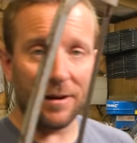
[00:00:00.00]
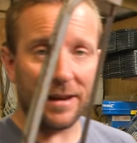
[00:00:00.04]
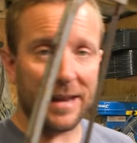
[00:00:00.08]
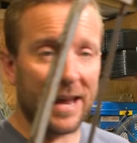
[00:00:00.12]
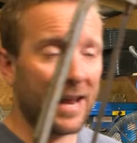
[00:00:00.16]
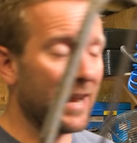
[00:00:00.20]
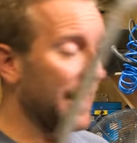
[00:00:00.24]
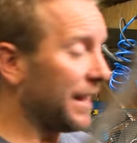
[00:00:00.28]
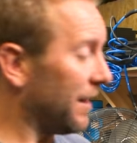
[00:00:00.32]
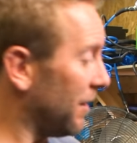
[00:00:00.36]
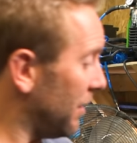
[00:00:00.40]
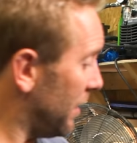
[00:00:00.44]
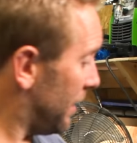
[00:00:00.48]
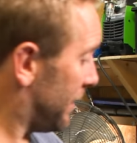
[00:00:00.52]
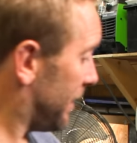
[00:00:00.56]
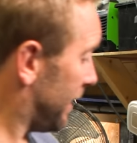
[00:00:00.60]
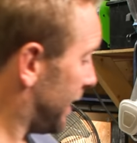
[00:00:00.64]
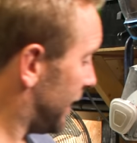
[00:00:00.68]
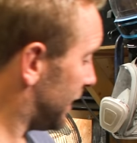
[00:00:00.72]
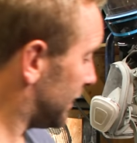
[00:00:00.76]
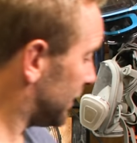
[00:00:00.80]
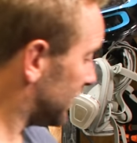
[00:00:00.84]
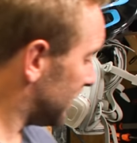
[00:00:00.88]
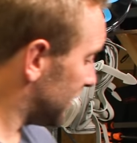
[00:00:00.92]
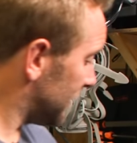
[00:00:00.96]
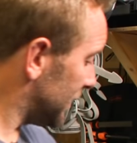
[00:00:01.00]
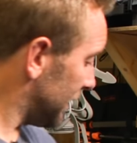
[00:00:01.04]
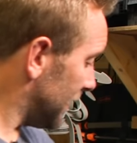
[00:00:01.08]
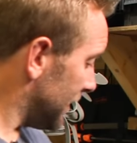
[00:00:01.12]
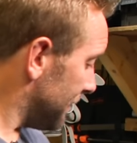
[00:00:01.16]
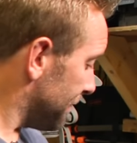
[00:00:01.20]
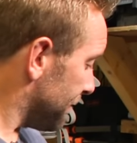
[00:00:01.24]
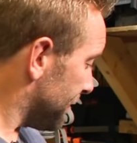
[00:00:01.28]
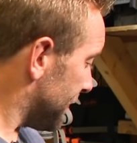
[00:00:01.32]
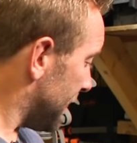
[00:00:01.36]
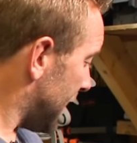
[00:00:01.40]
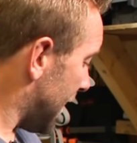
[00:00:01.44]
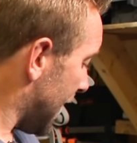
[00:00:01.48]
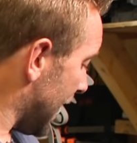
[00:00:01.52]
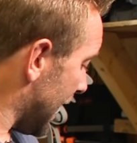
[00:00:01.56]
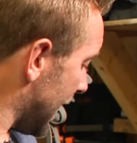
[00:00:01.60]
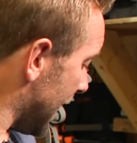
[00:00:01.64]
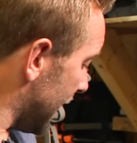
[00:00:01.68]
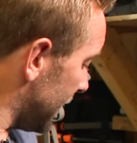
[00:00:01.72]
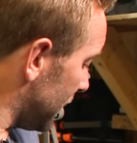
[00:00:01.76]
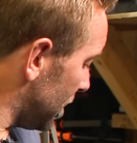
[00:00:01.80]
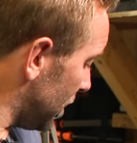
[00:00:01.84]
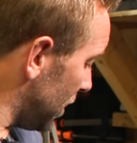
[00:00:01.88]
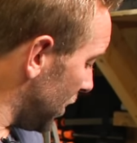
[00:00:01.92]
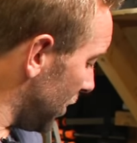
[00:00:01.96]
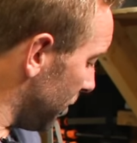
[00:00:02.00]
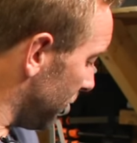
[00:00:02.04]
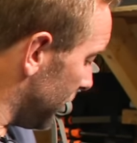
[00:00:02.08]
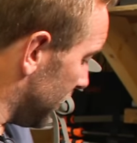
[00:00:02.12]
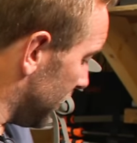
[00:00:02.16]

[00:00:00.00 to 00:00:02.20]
We'd get it like this, and you